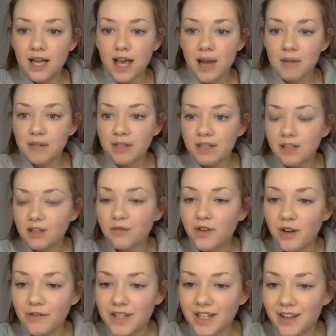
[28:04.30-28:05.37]
Emily, love
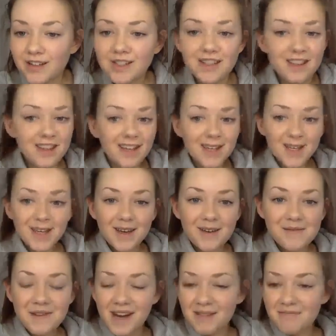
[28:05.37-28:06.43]
your videos. Thank
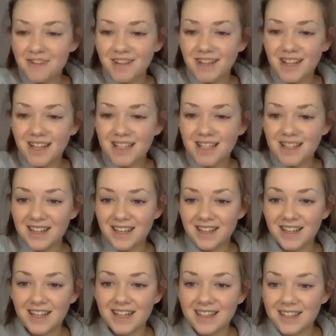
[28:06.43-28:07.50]
you. I'm really glad that you
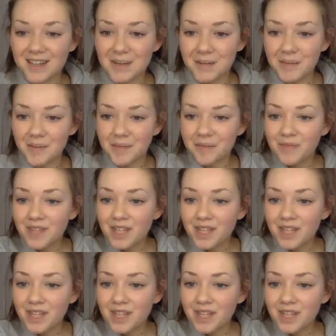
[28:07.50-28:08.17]
like them.